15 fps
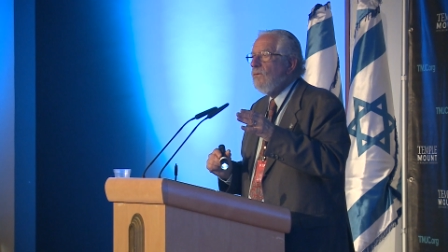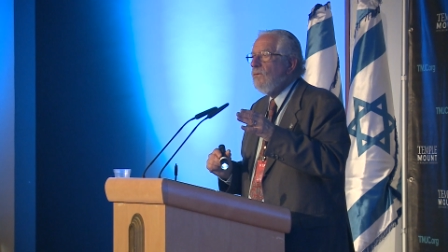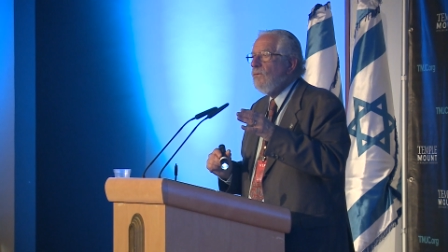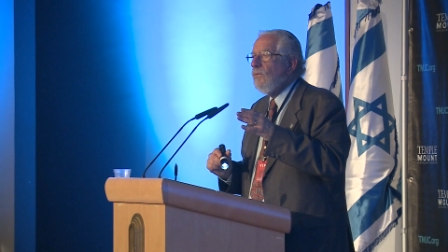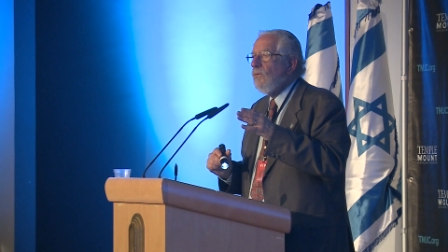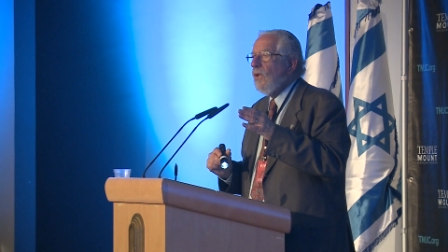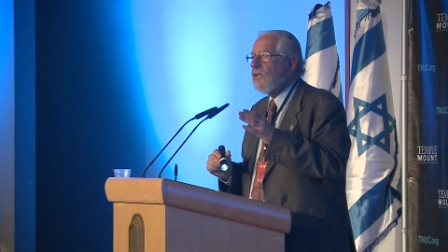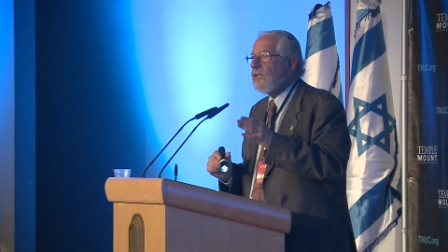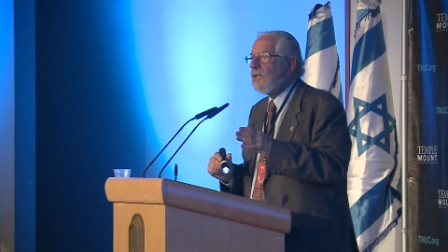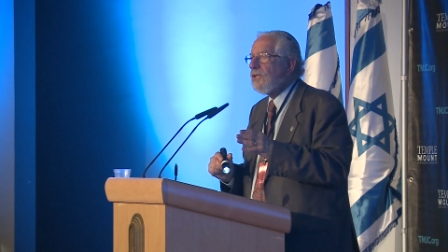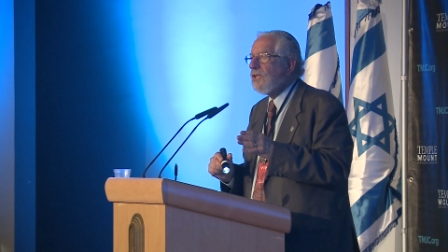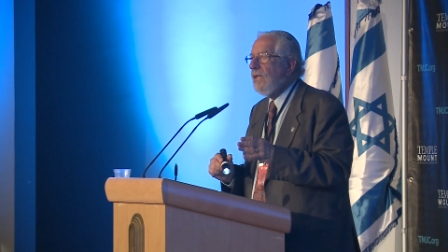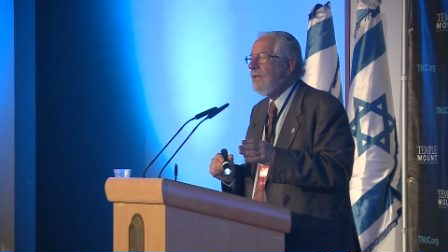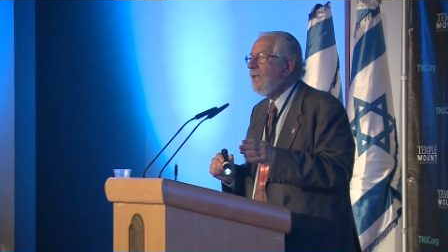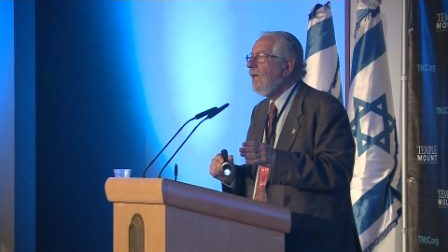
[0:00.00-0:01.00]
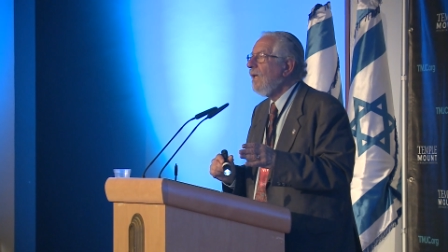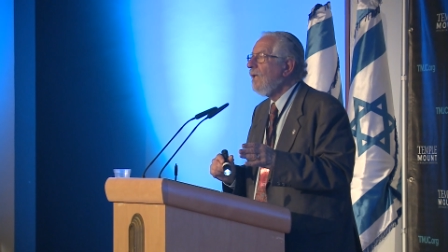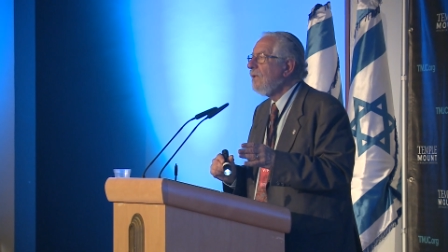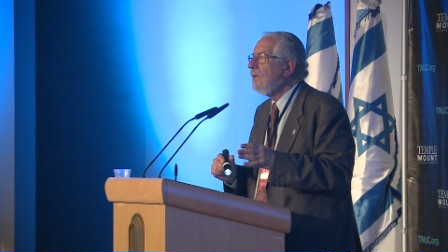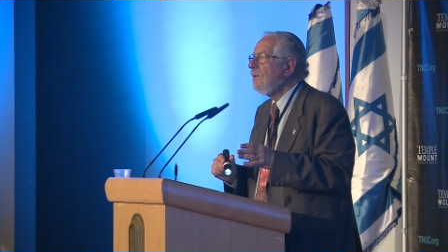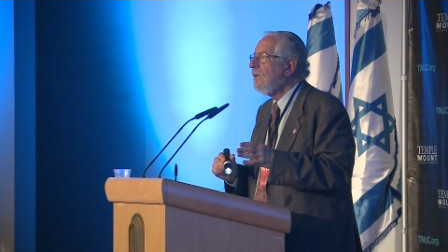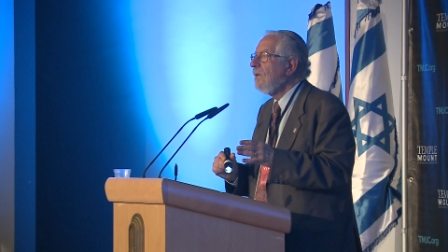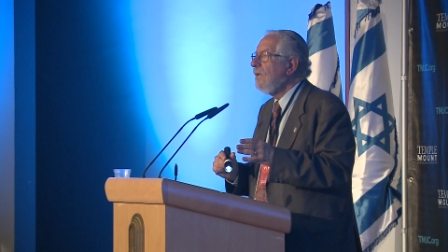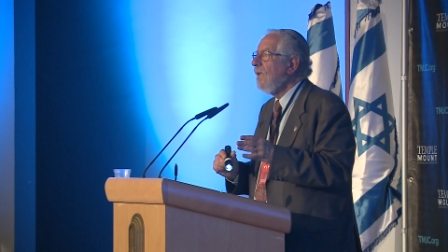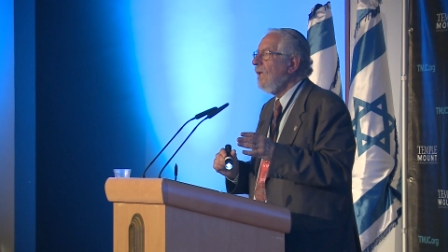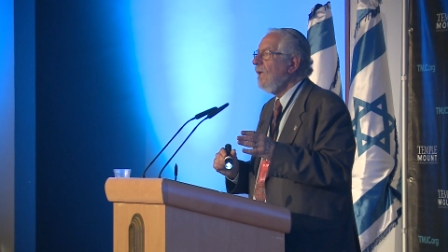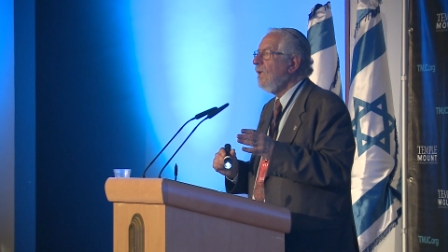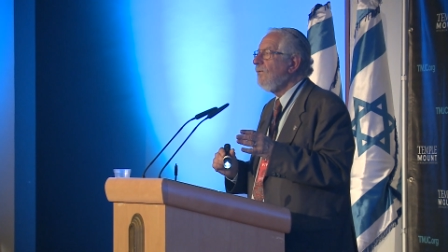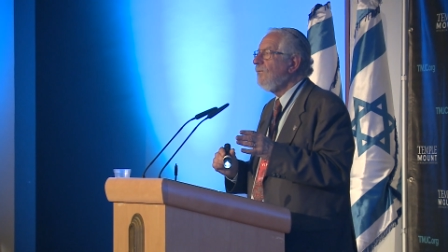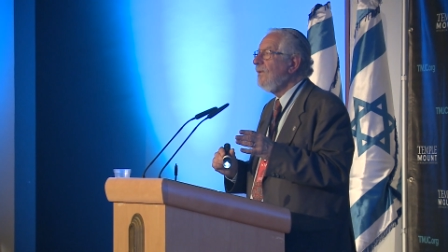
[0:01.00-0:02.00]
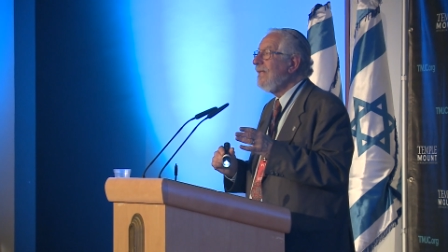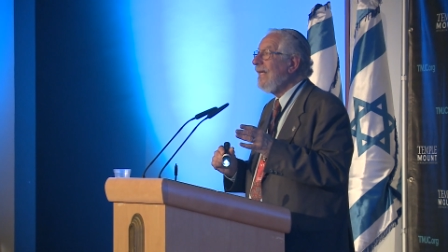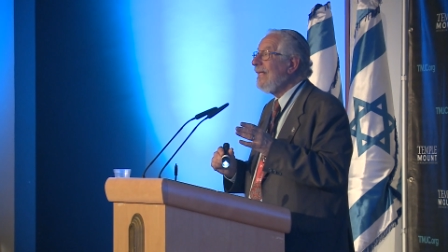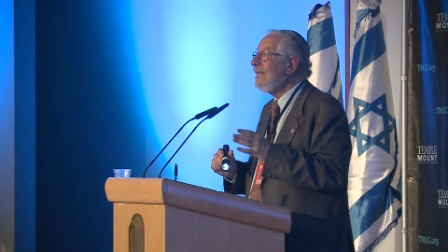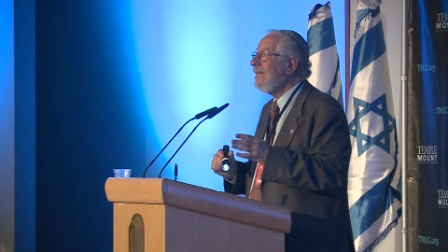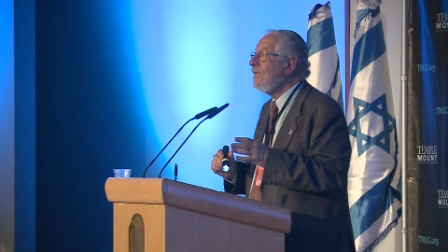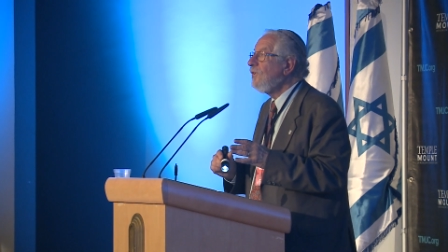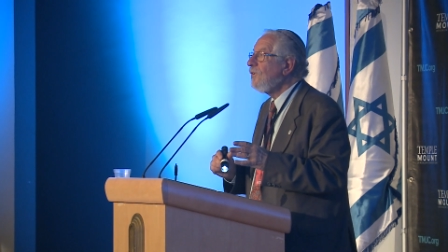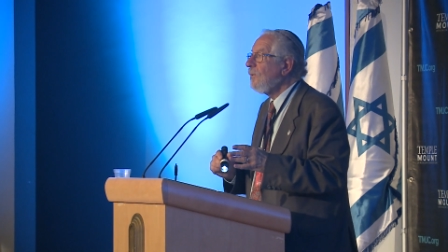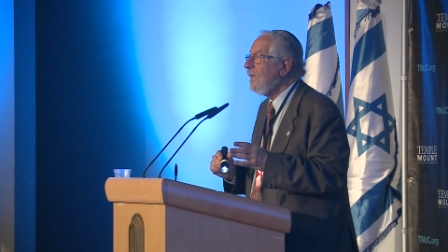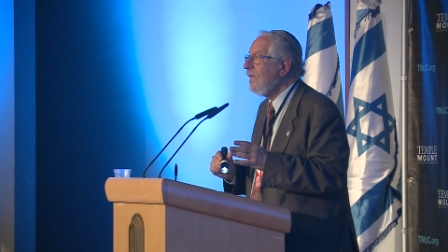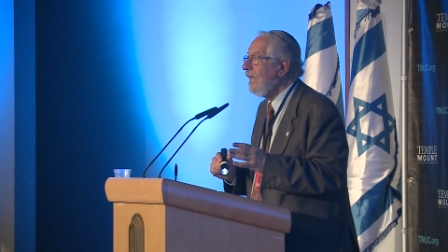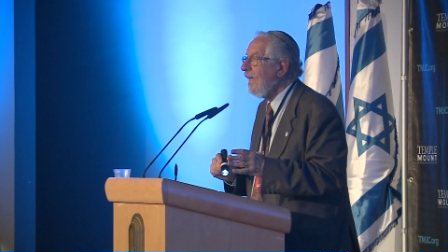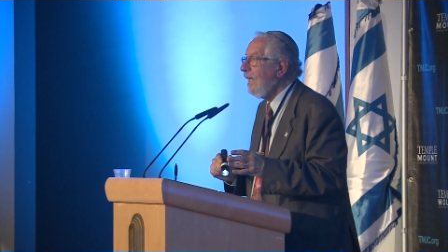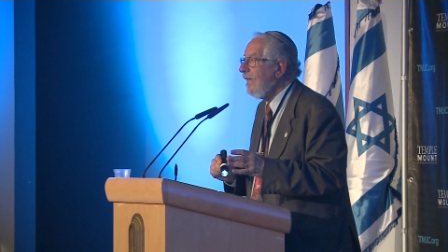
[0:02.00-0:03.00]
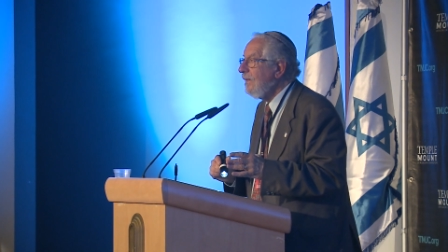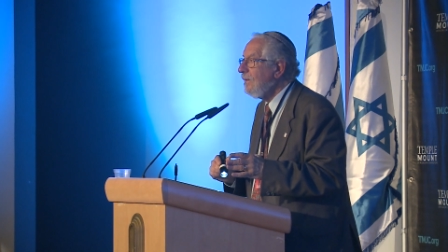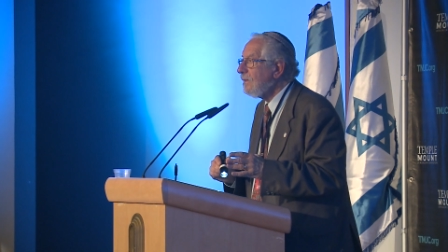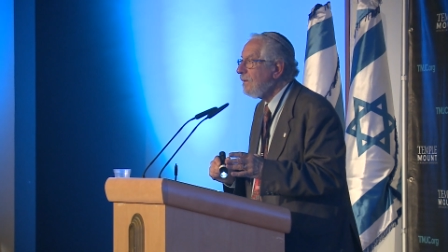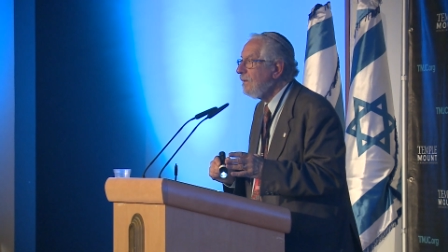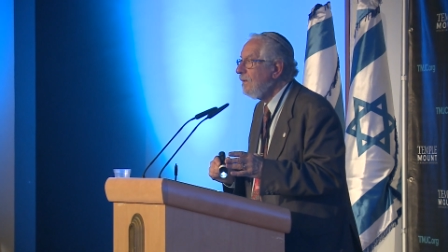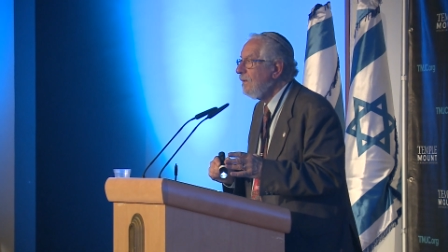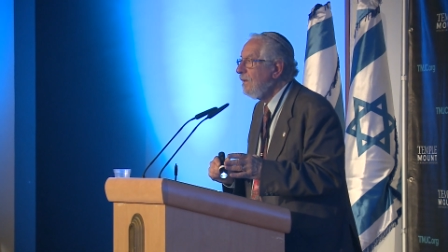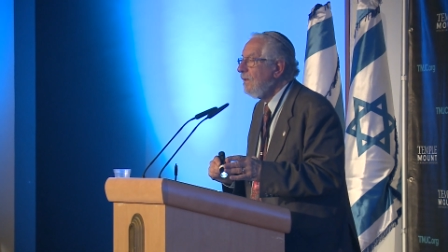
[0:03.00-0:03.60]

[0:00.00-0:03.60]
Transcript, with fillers: Rosh Hashanah of 1928,